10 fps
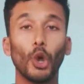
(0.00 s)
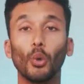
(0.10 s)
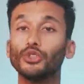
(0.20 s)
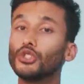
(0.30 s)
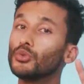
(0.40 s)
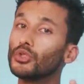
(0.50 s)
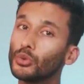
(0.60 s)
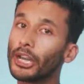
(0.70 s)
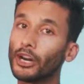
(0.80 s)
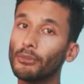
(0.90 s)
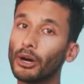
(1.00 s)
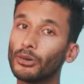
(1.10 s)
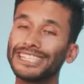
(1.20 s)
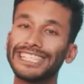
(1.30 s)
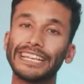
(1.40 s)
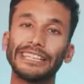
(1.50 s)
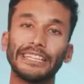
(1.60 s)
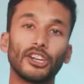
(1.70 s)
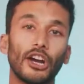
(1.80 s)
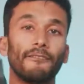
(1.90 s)
What you do care about is getting the
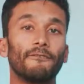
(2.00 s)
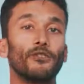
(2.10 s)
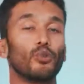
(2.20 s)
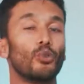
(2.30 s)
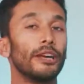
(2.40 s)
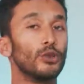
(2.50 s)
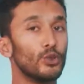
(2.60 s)
entire friend